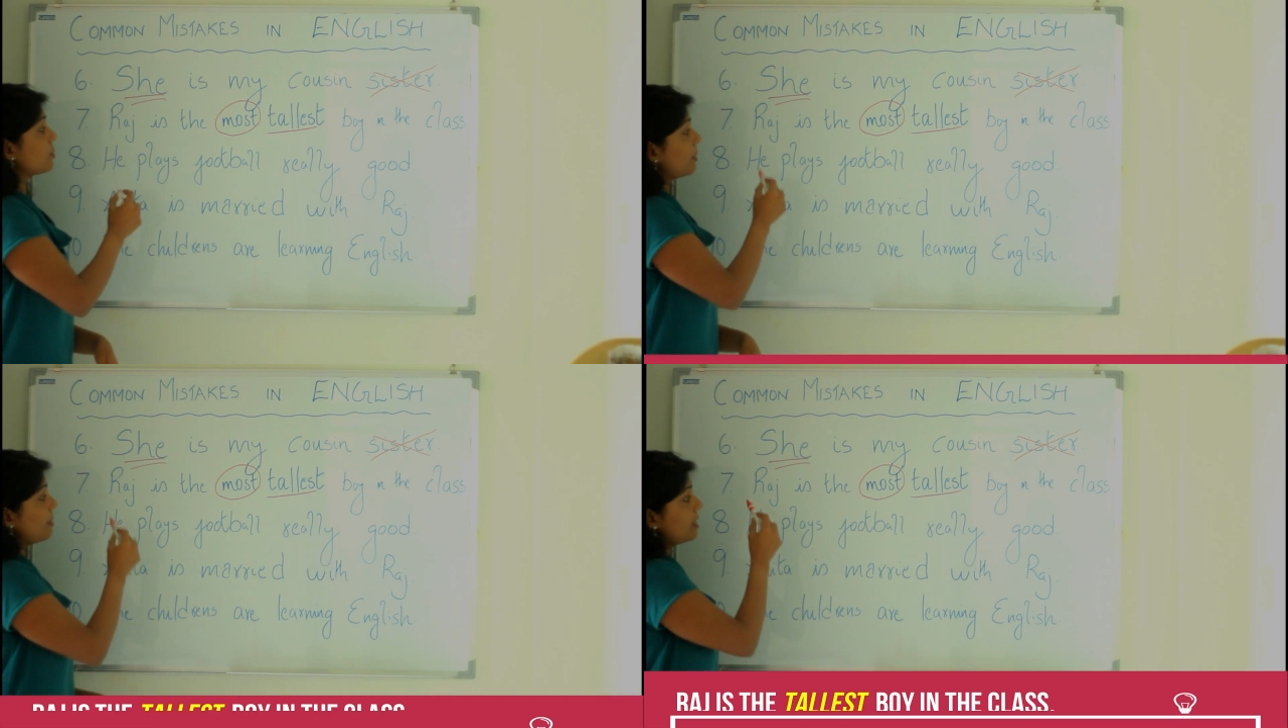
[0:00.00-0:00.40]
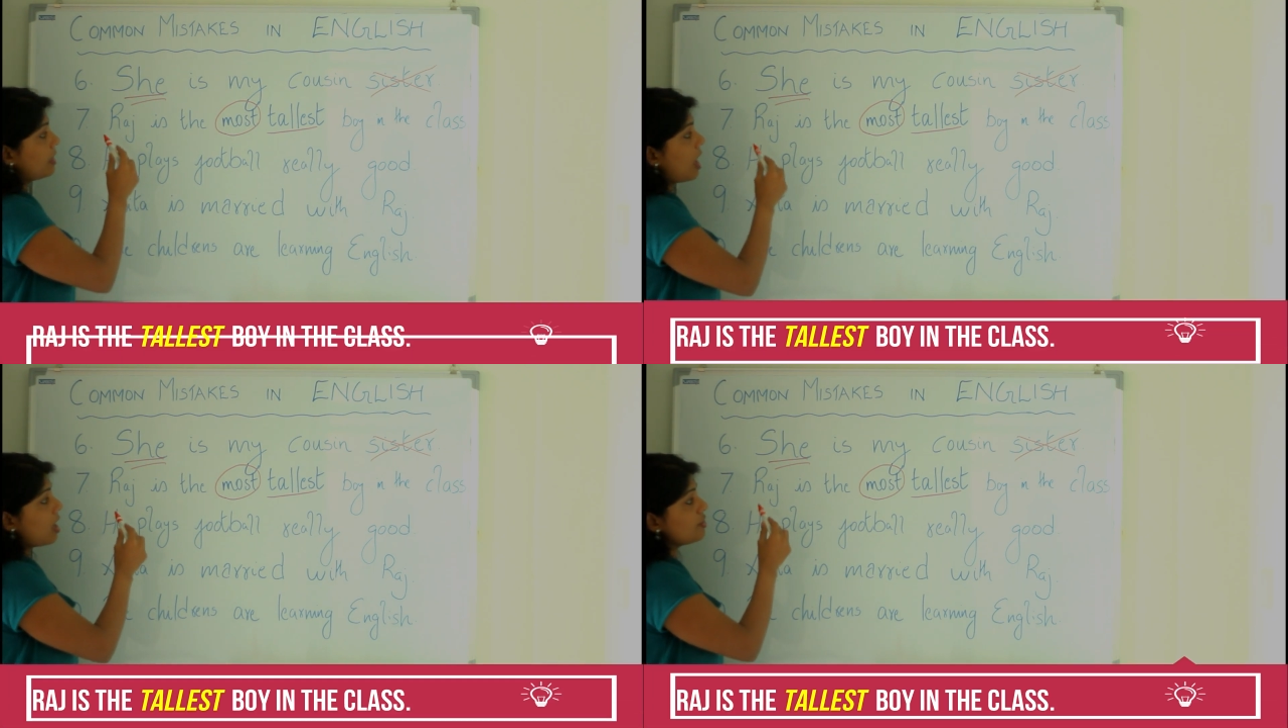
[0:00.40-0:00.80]
will be
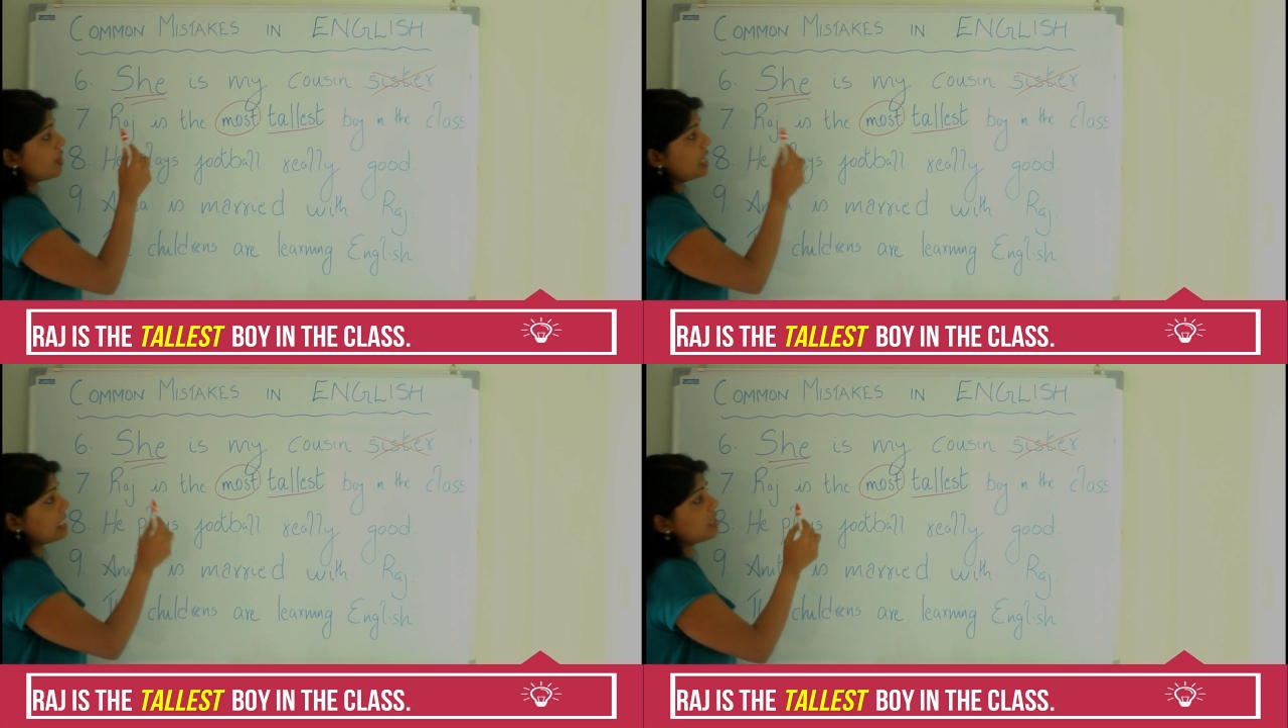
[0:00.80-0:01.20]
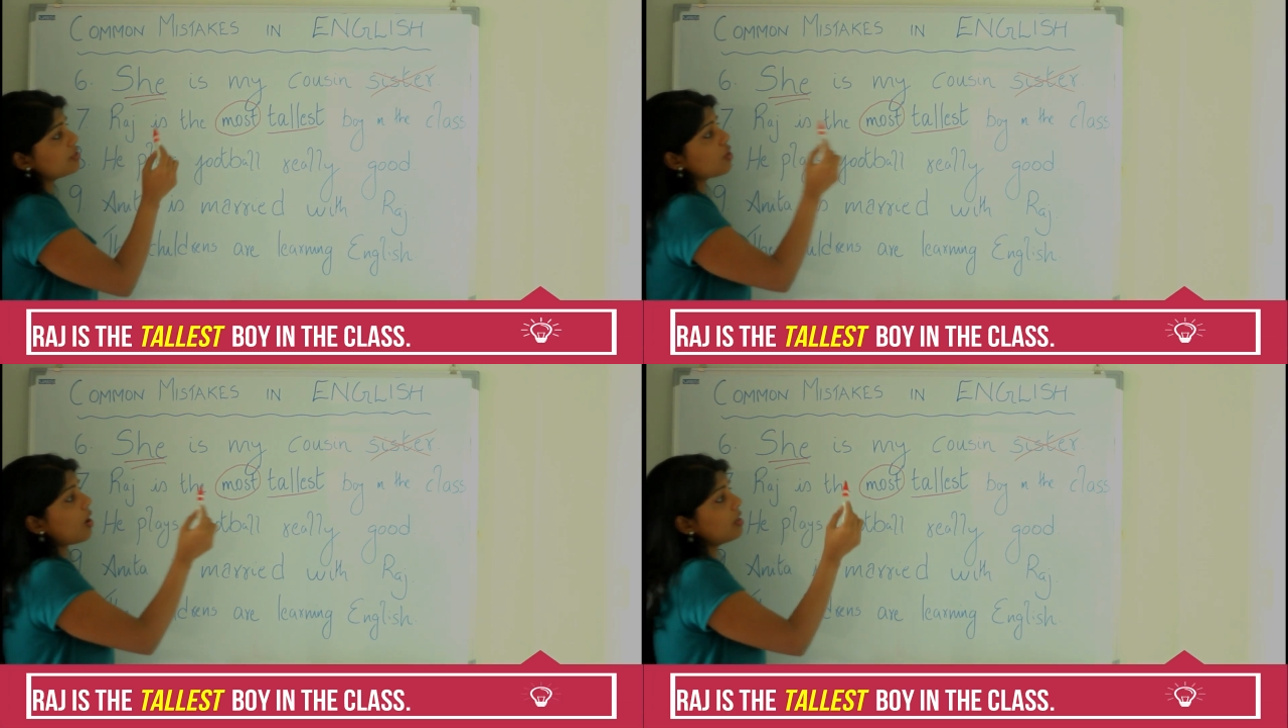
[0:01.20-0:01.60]
Raj is the
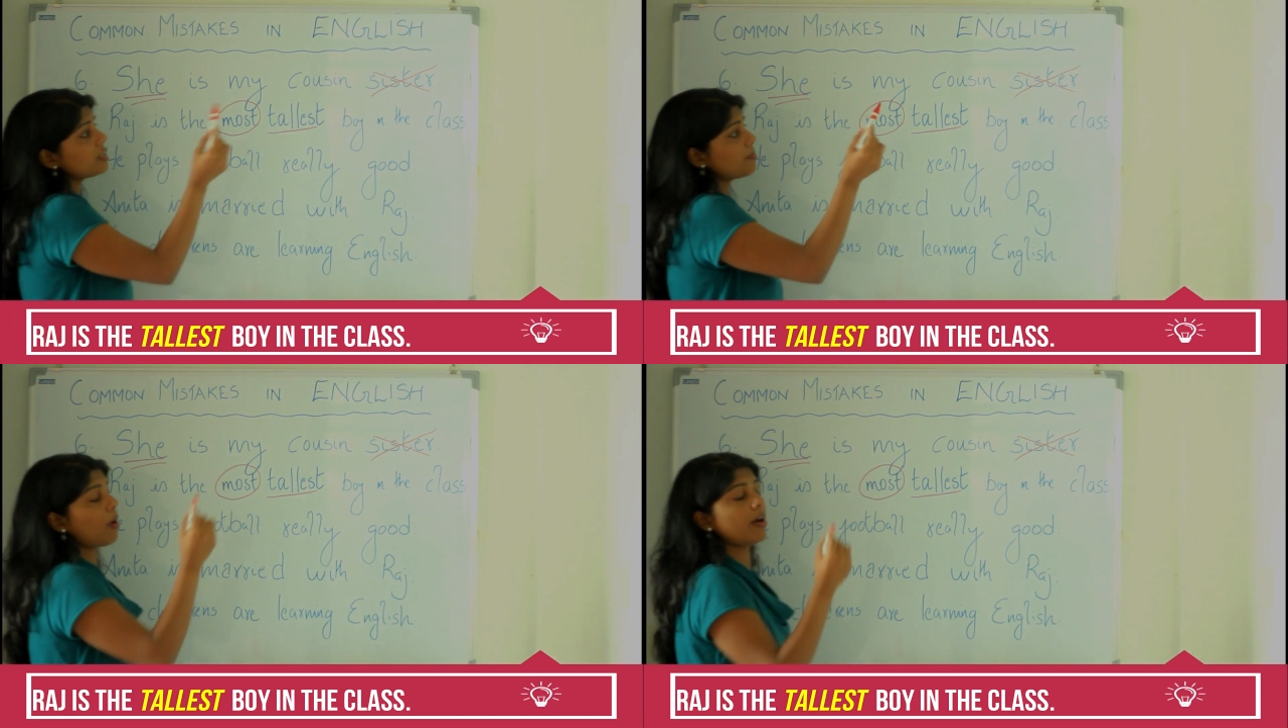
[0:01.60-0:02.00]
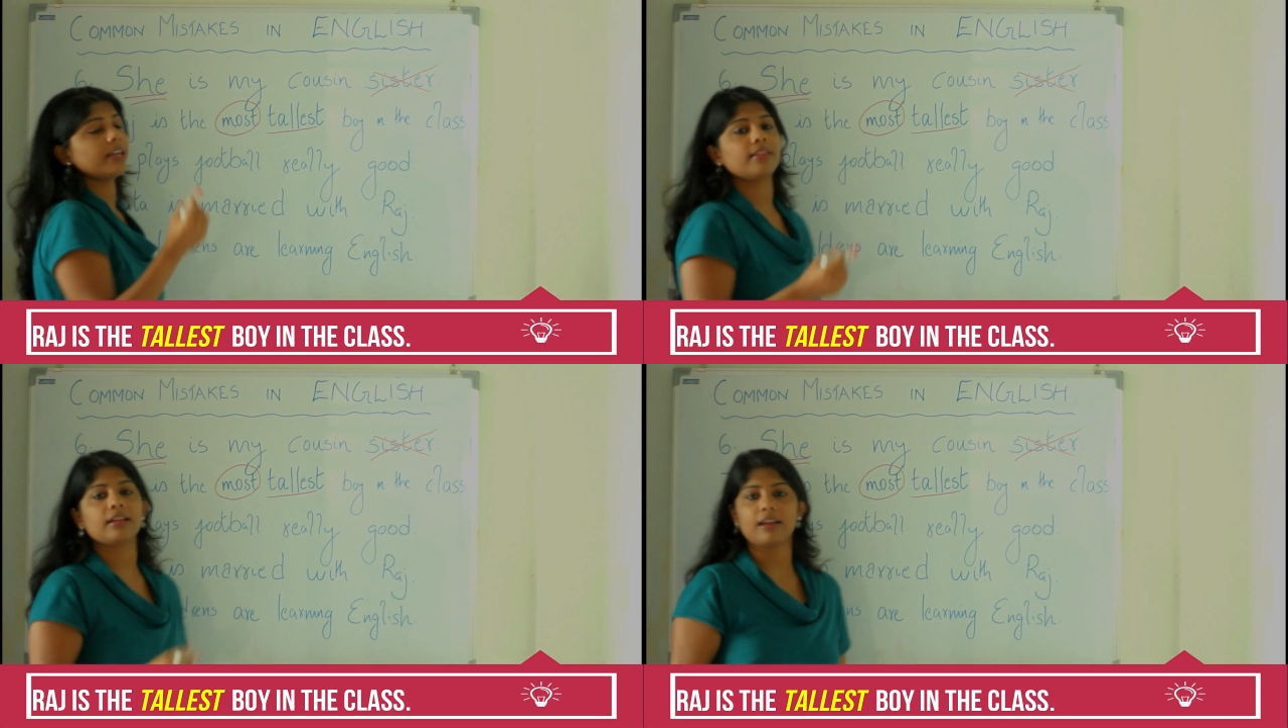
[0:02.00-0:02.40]
tallest boy
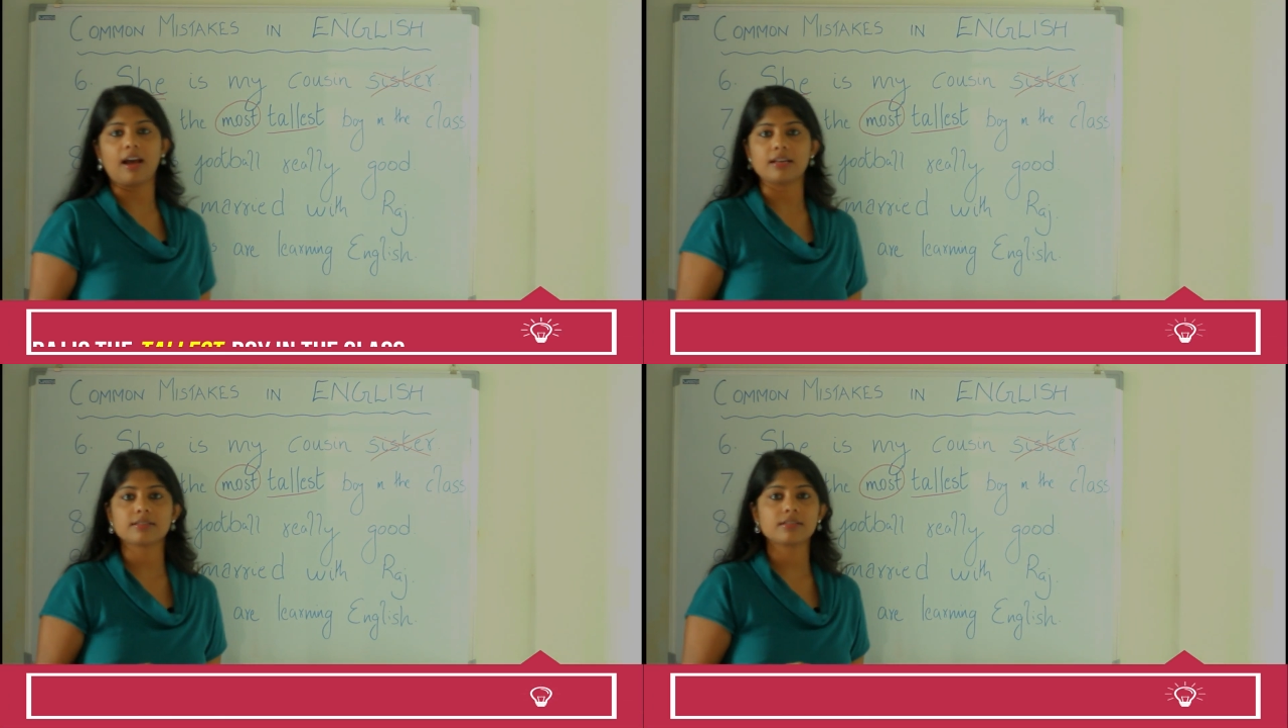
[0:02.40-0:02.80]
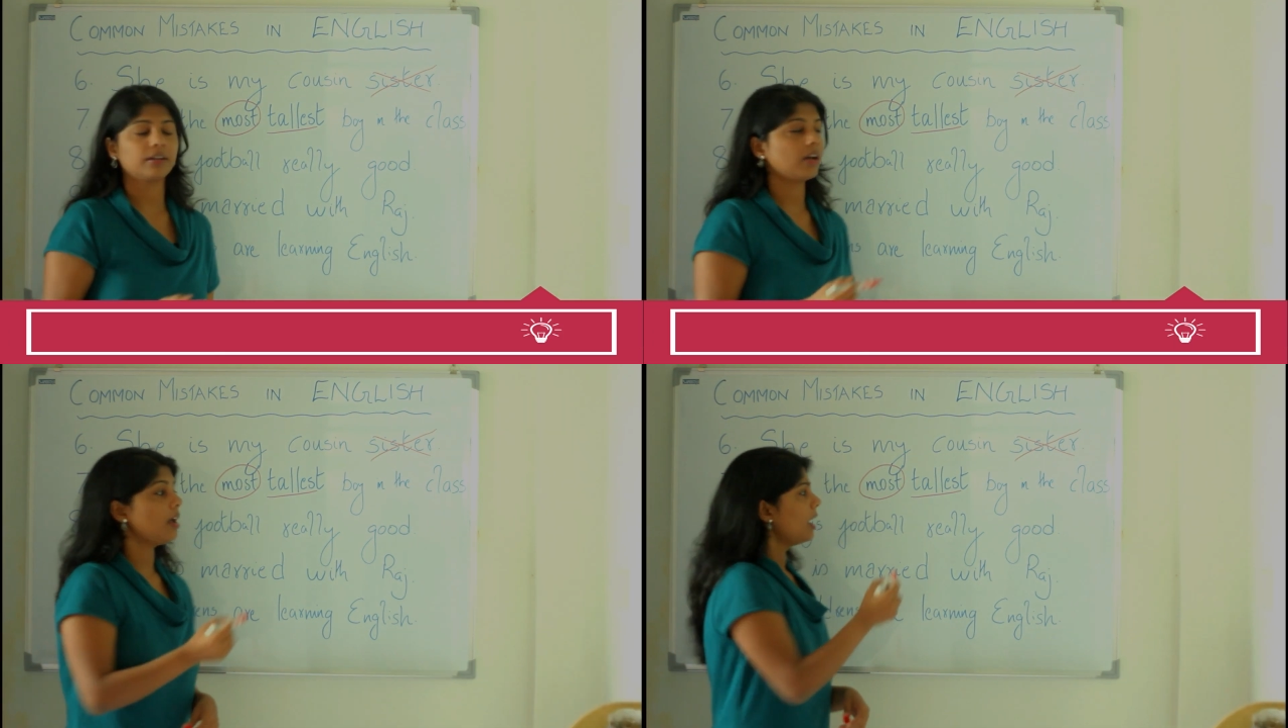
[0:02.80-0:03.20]
in the class.
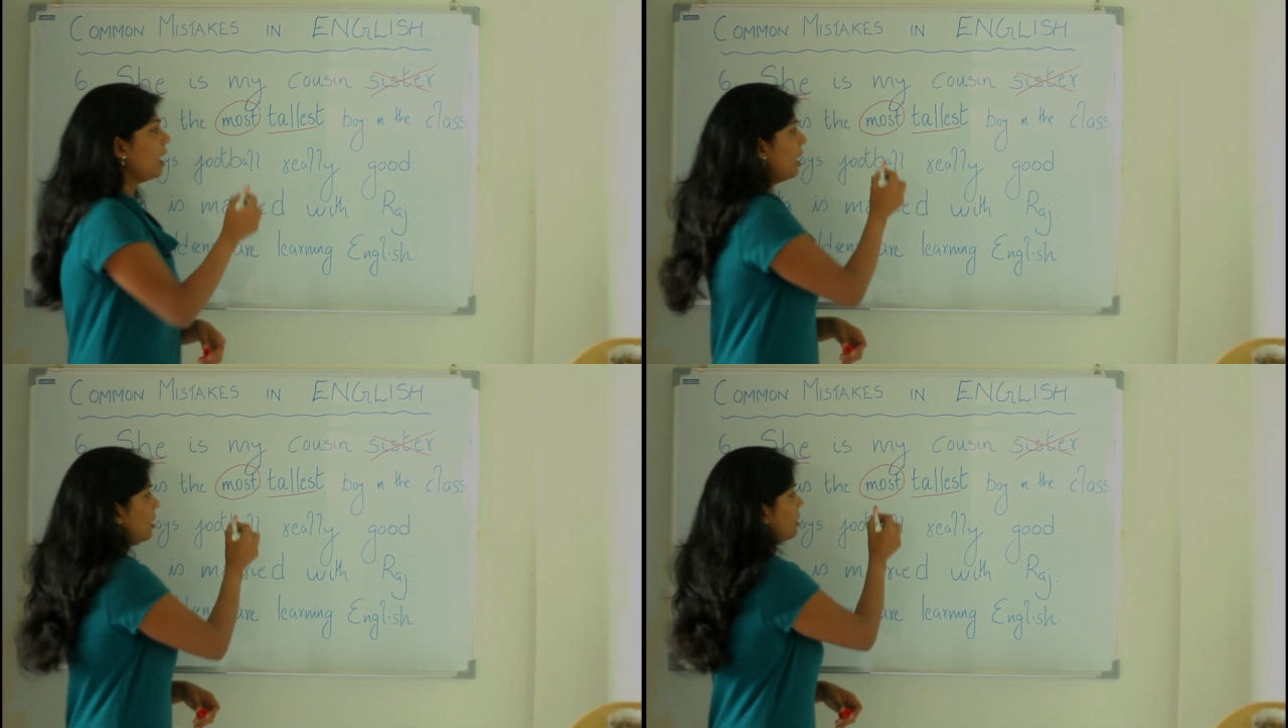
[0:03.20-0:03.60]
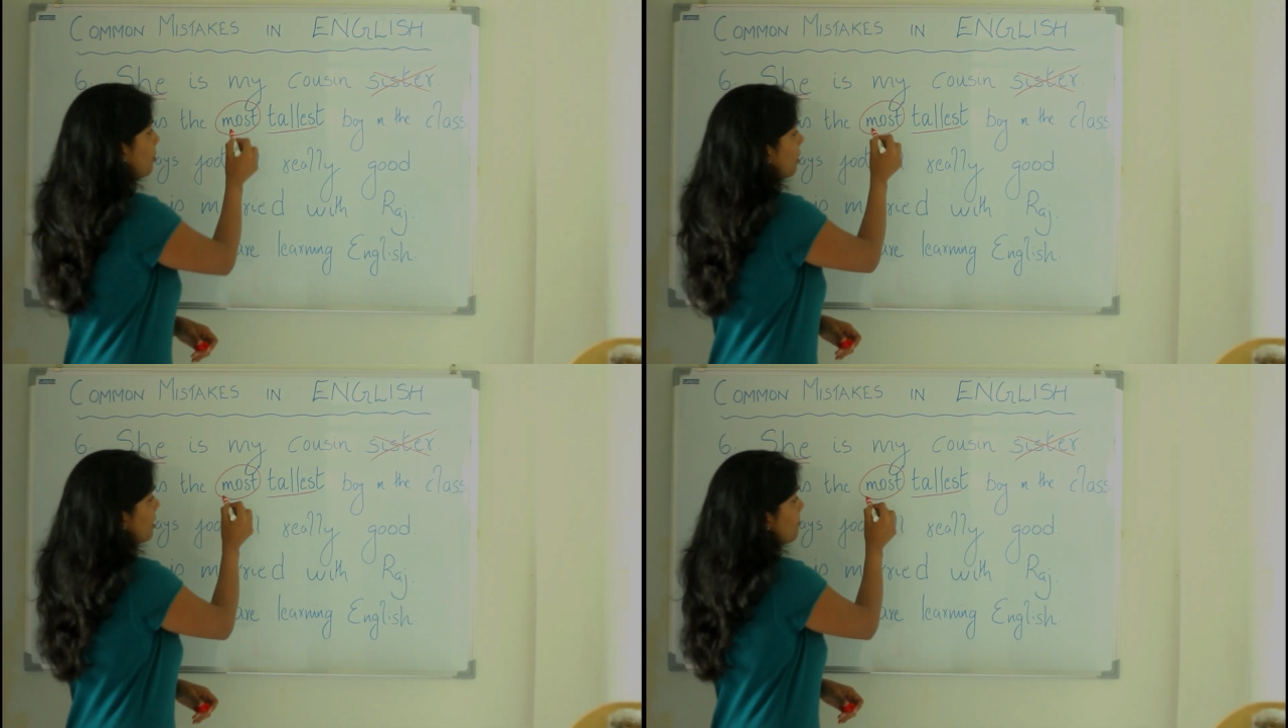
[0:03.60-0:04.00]
The word